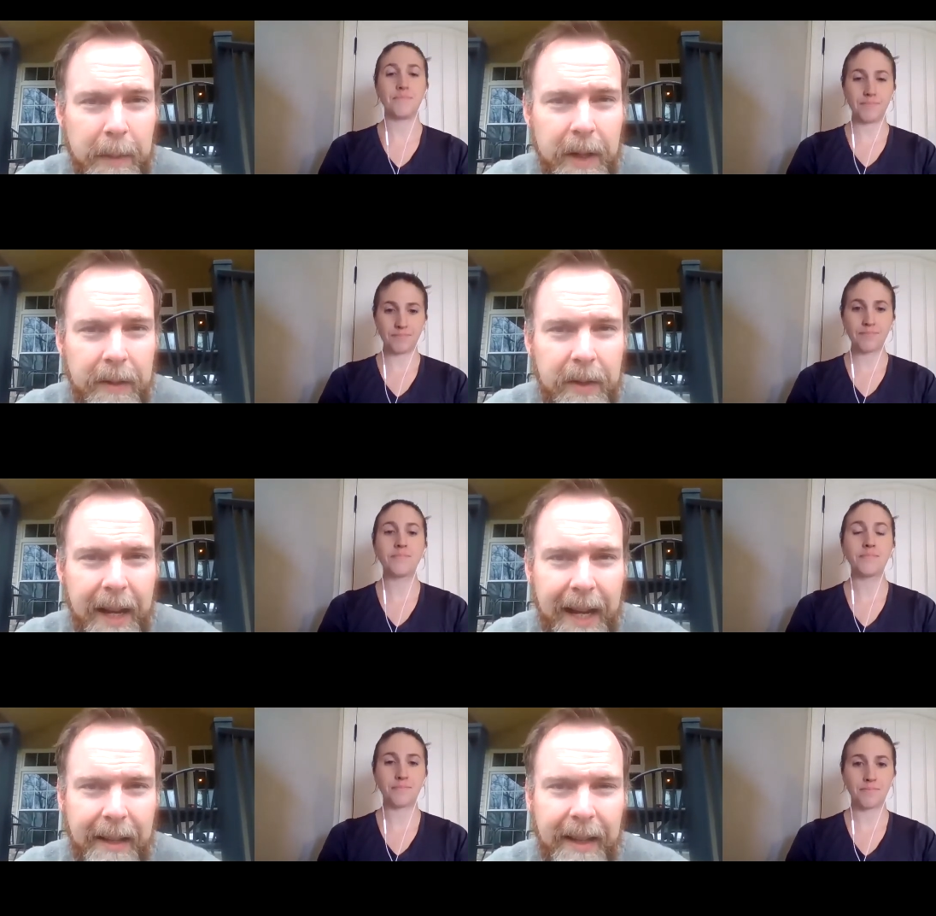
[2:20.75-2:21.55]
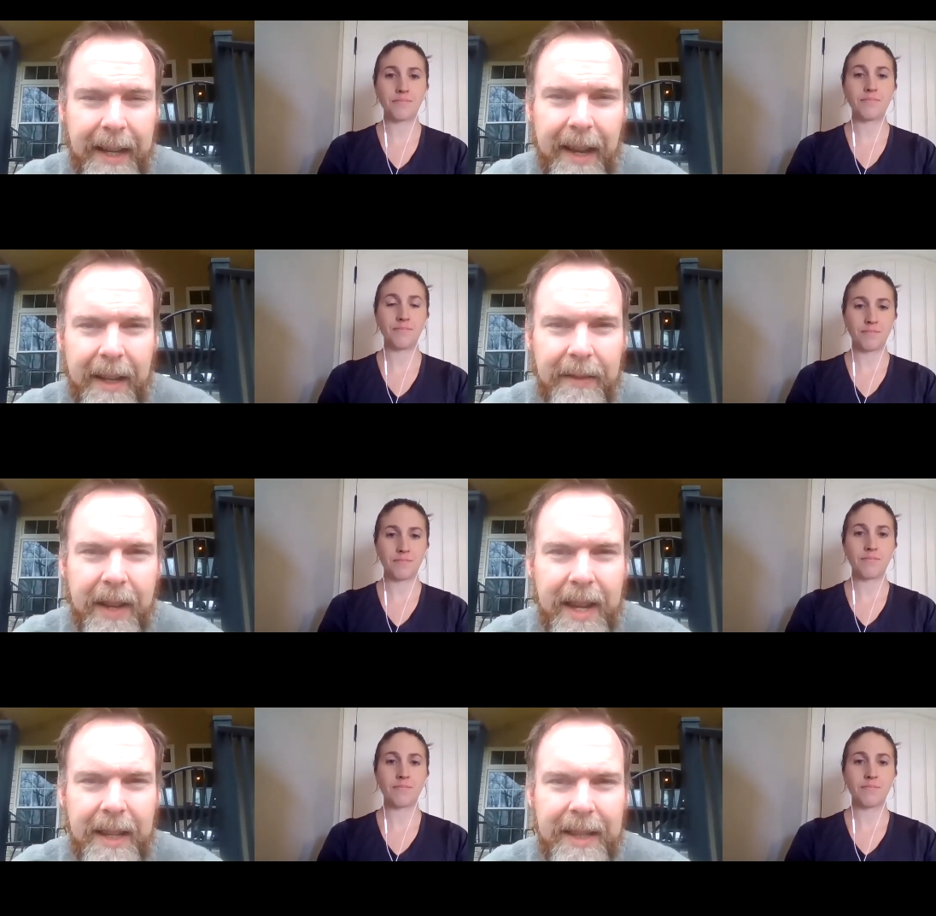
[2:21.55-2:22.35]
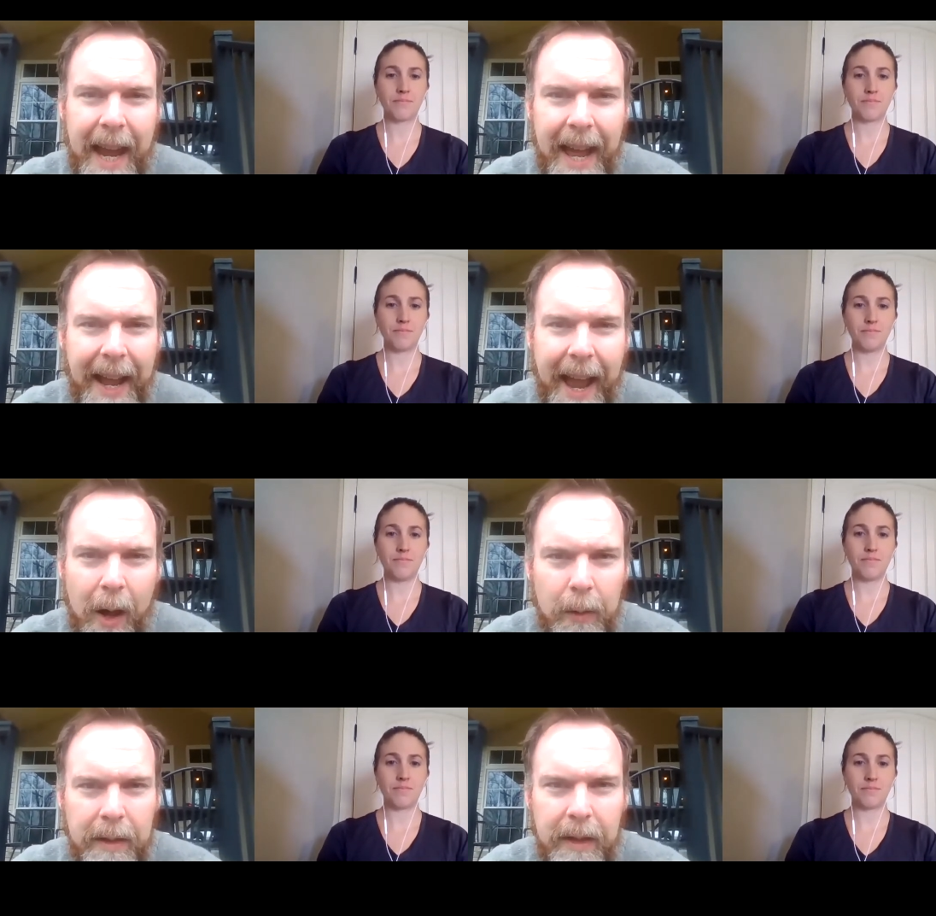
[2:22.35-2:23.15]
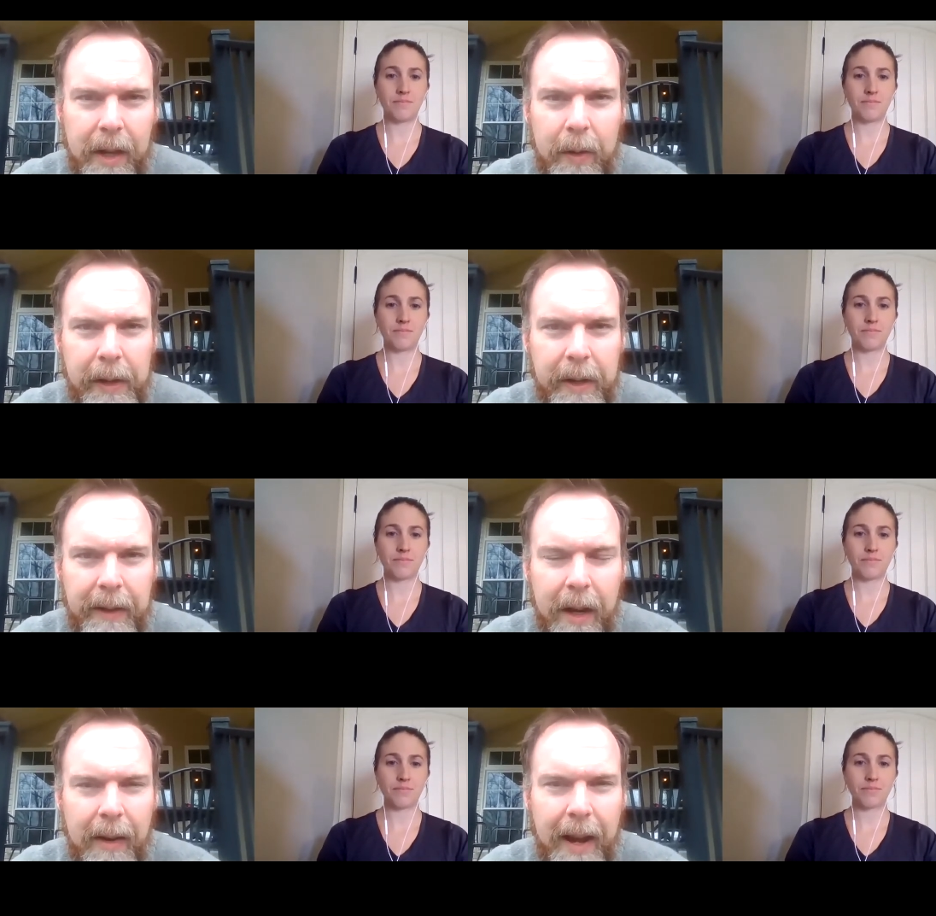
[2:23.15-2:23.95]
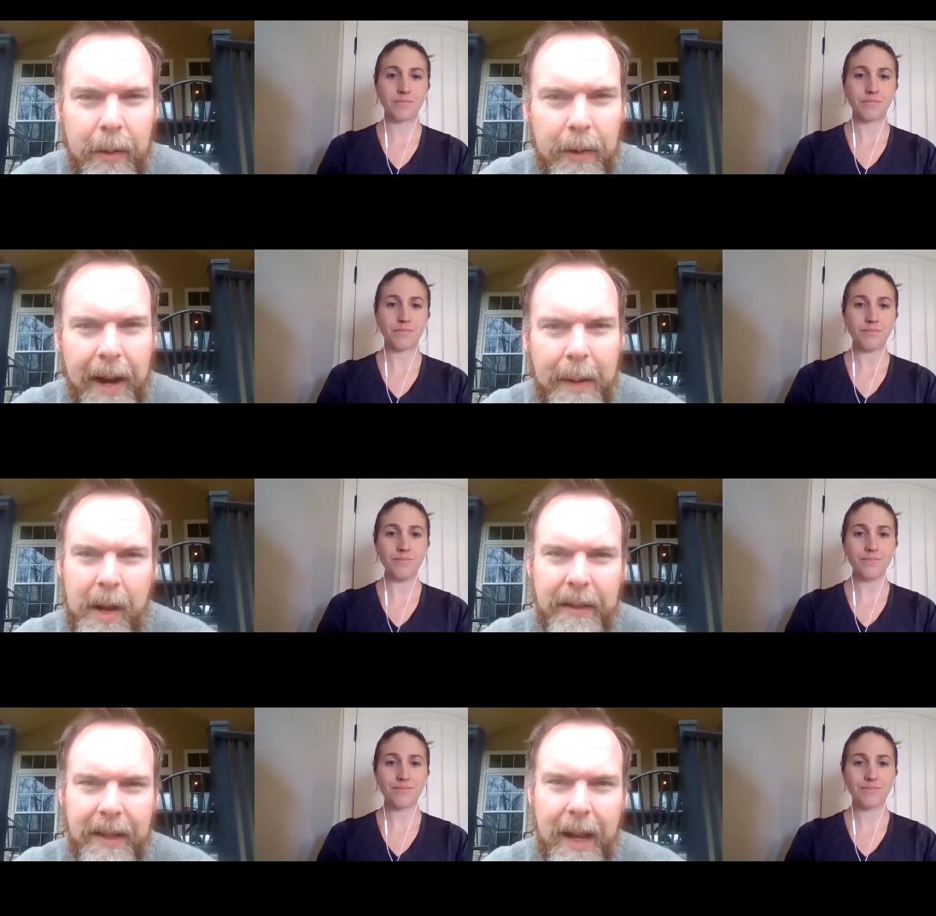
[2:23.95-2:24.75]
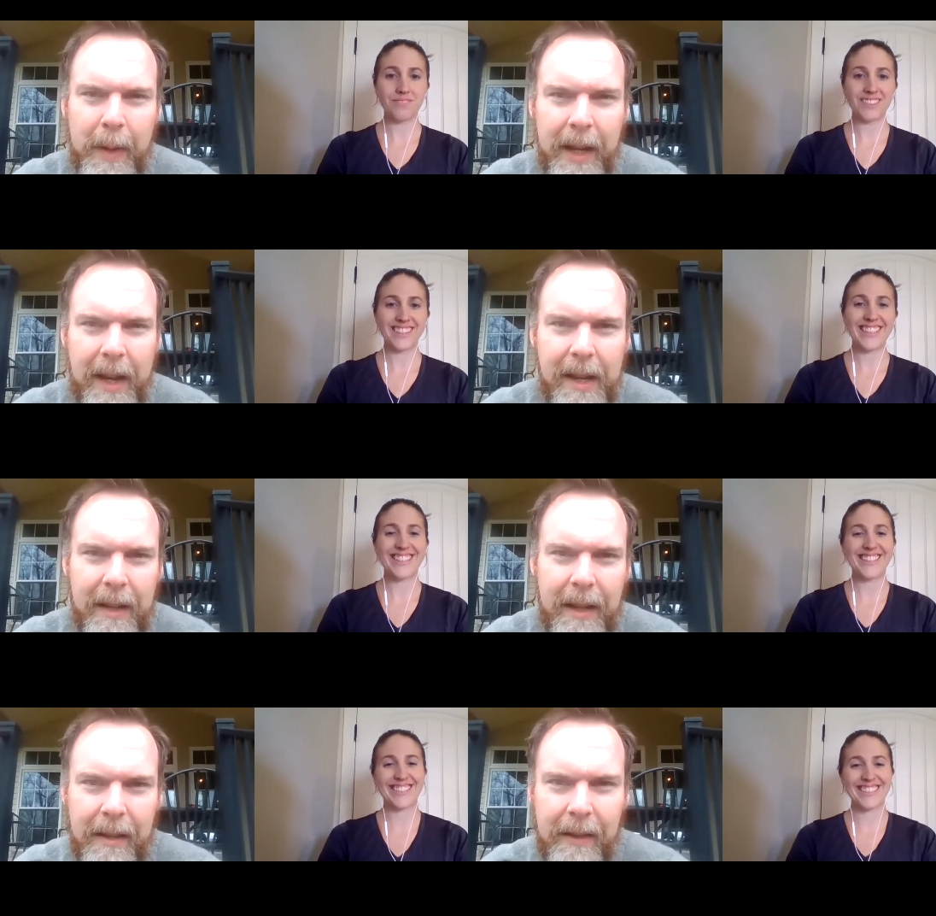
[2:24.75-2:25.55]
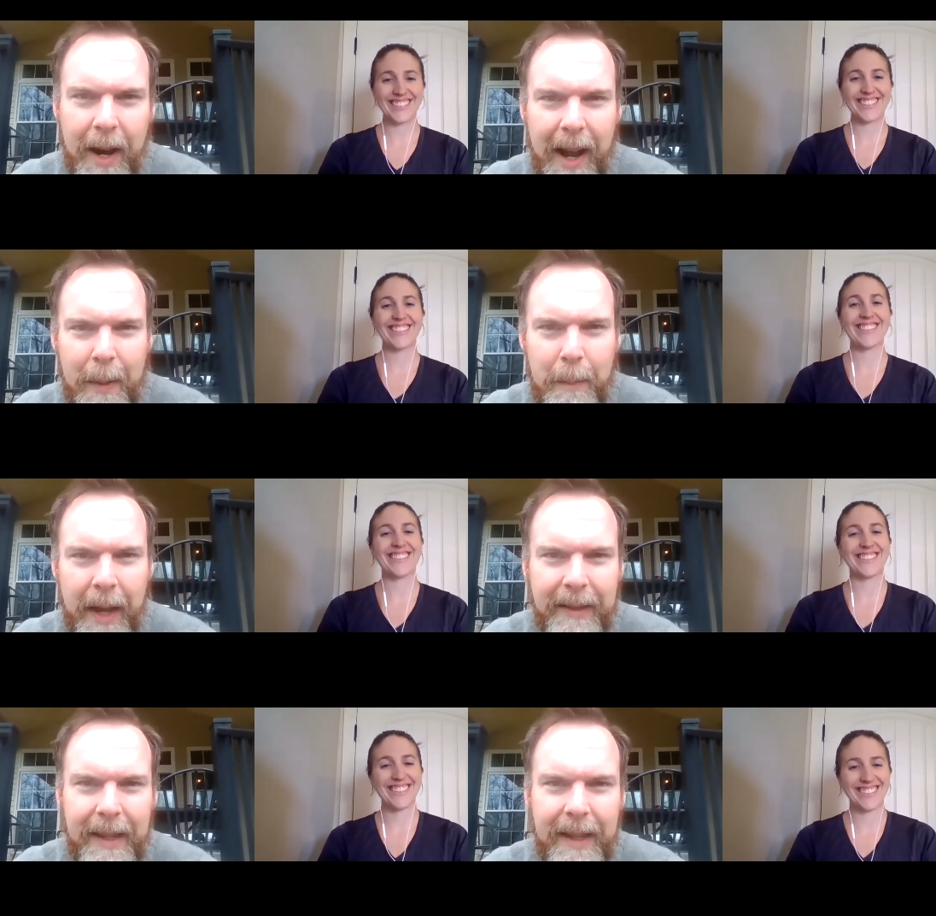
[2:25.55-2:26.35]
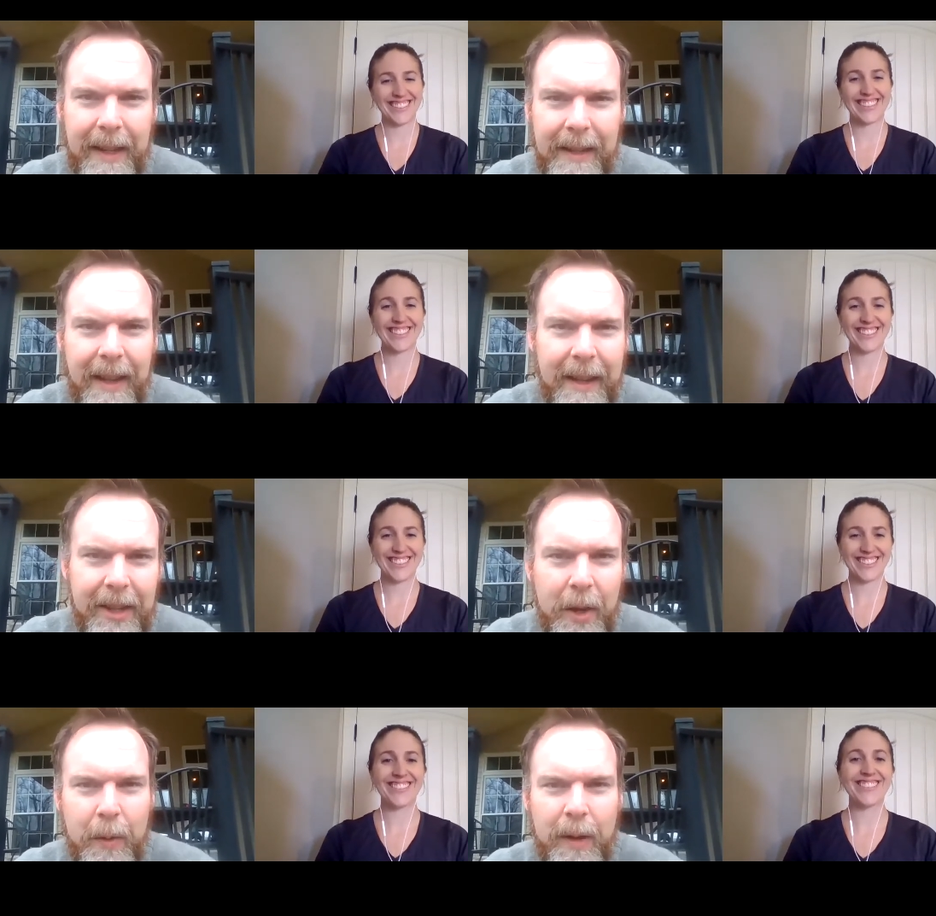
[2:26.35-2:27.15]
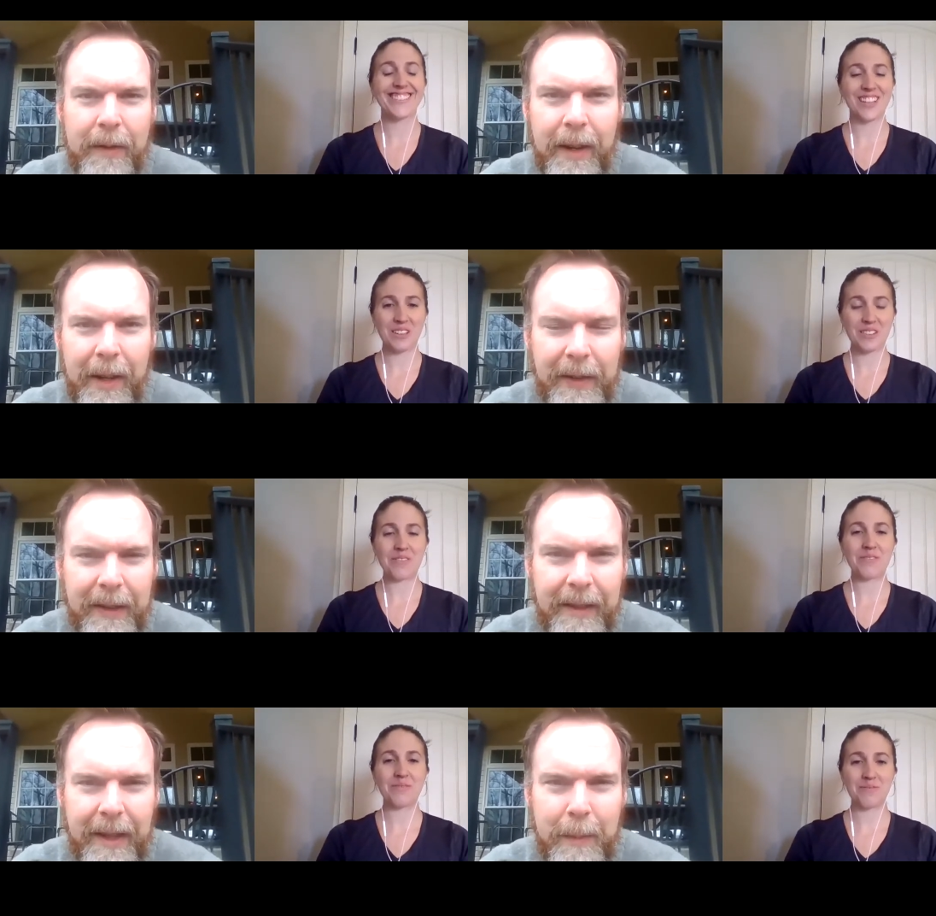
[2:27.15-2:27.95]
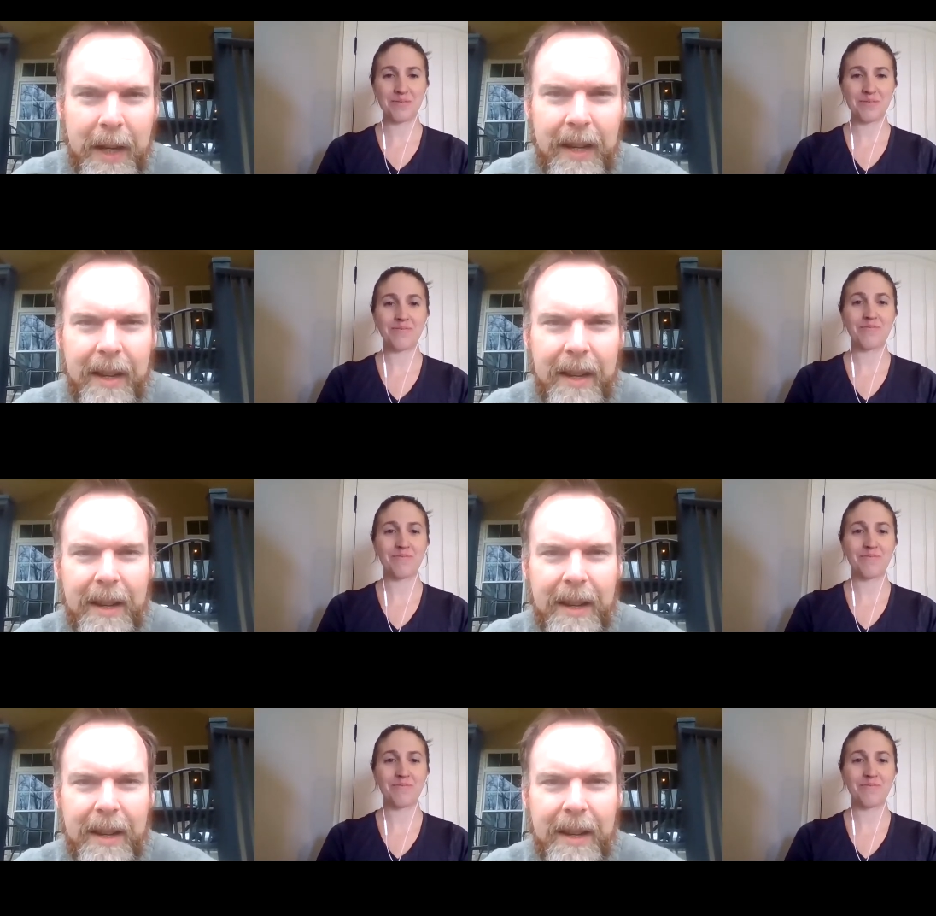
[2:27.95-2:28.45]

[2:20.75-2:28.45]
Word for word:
Speaker 1: You know, so you can't like kind of tag out and go, you know, say, all right, well, grandma's coming in, and then great aunt Bessie, and then you know whoever else is going to be